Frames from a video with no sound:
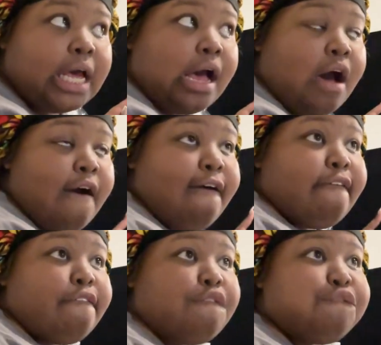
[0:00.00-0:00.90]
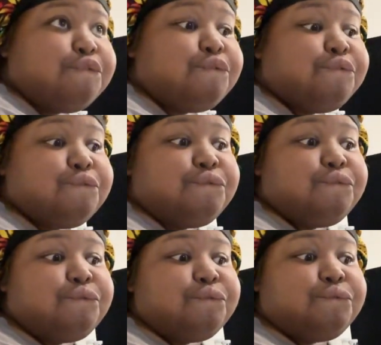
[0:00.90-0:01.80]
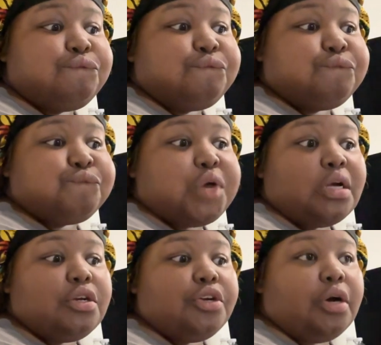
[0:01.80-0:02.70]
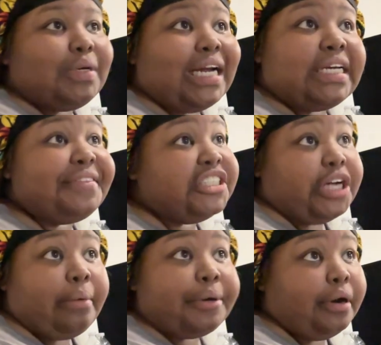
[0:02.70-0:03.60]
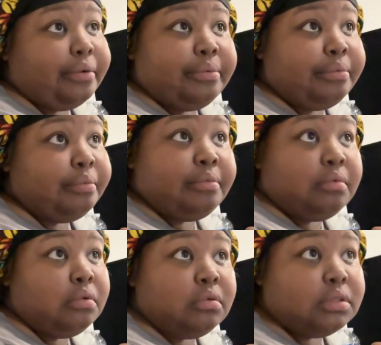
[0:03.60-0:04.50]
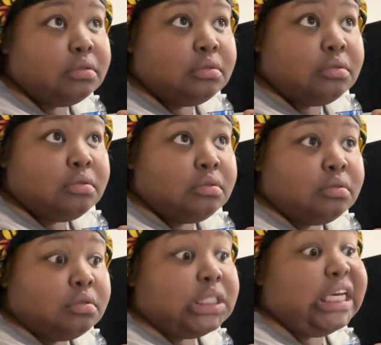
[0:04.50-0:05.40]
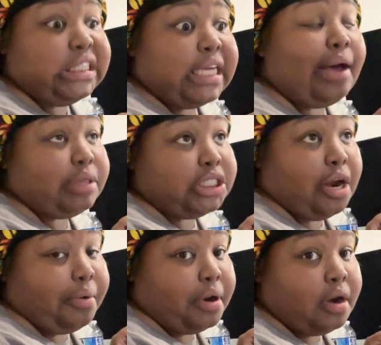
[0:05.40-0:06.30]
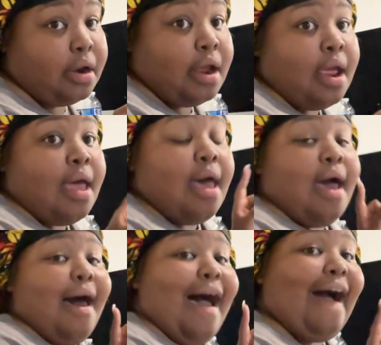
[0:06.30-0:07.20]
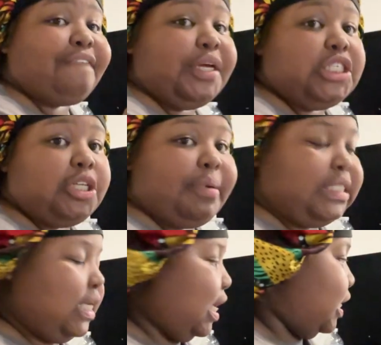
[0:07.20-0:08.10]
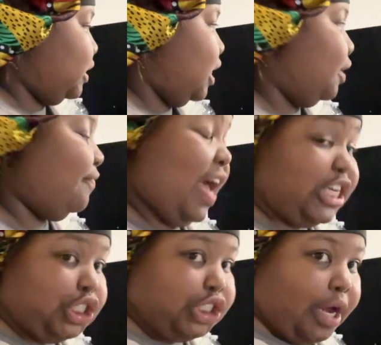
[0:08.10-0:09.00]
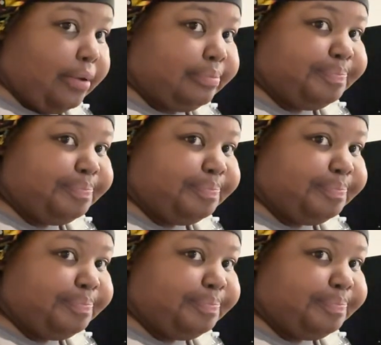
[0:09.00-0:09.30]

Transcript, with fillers: Oh my God, is that cameras in the shower? No, not in the shower. No. Out the shower? Yes, out the shower. I finished the B T S other fashion show,